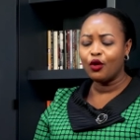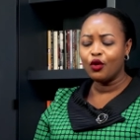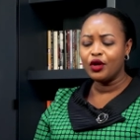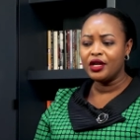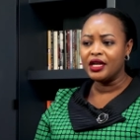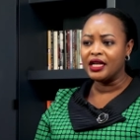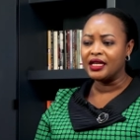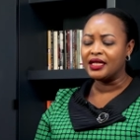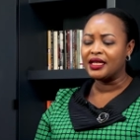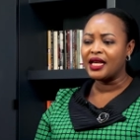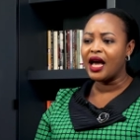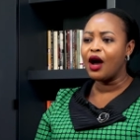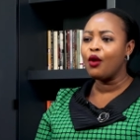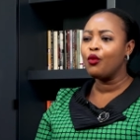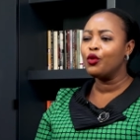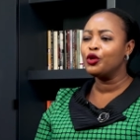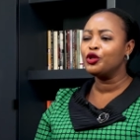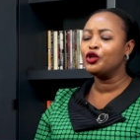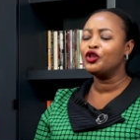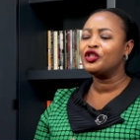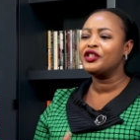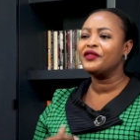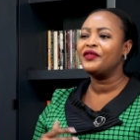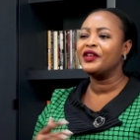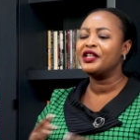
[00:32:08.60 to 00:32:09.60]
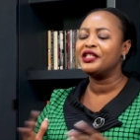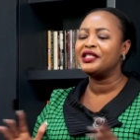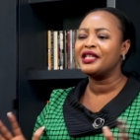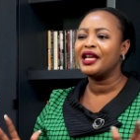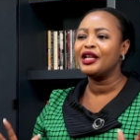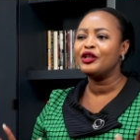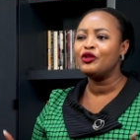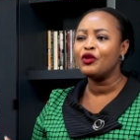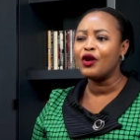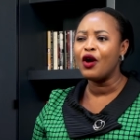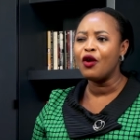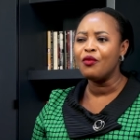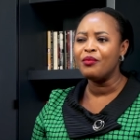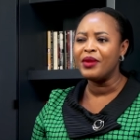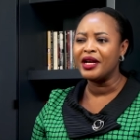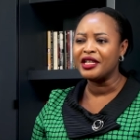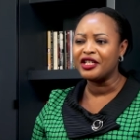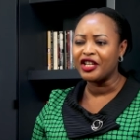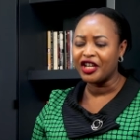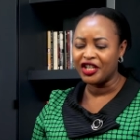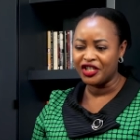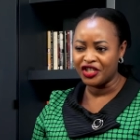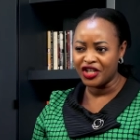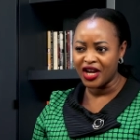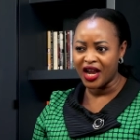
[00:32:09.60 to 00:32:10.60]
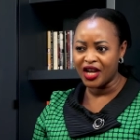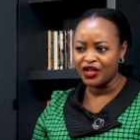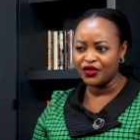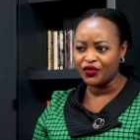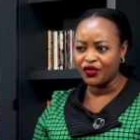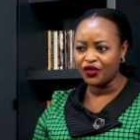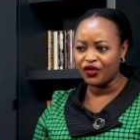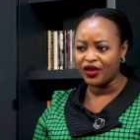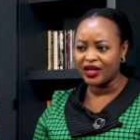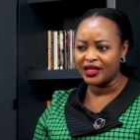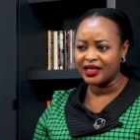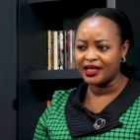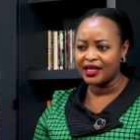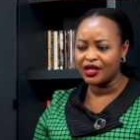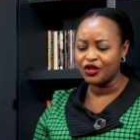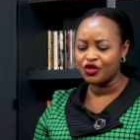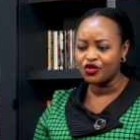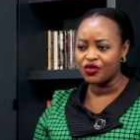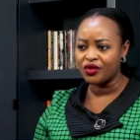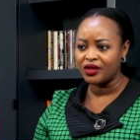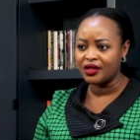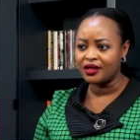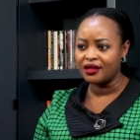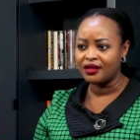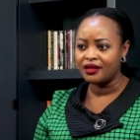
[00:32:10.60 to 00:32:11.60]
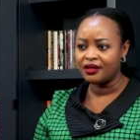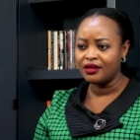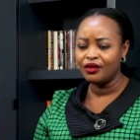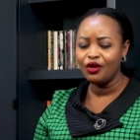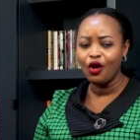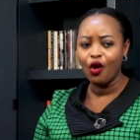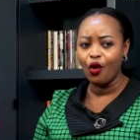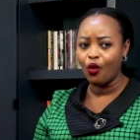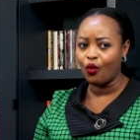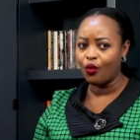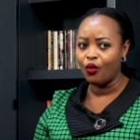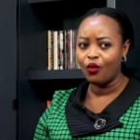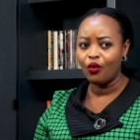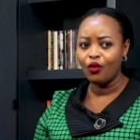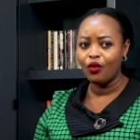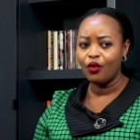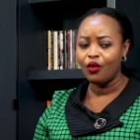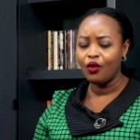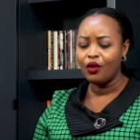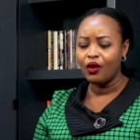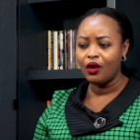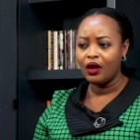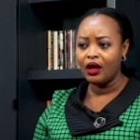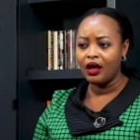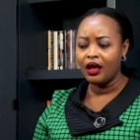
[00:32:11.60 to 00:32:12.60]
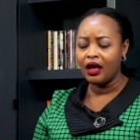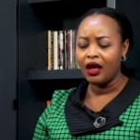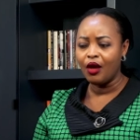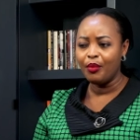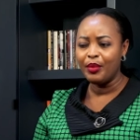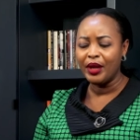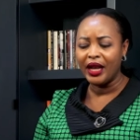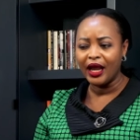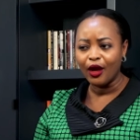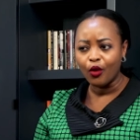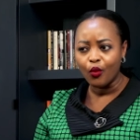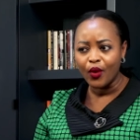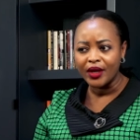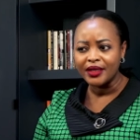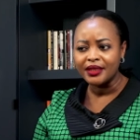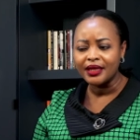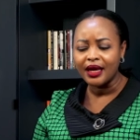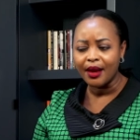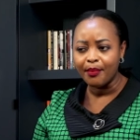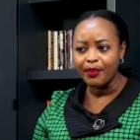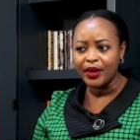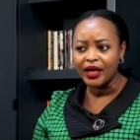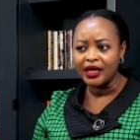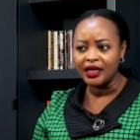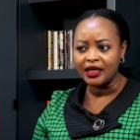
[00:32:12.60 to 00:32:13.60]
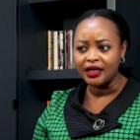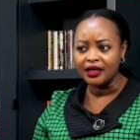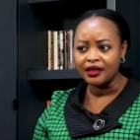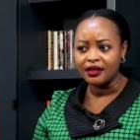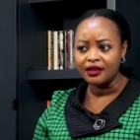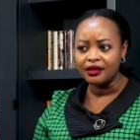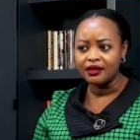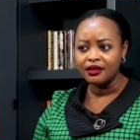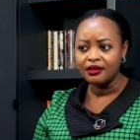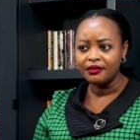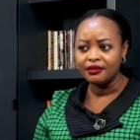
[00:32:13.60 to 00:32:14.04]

goodness, I will not even tell you how much I charge for a session. No. I'll be like, what's happening?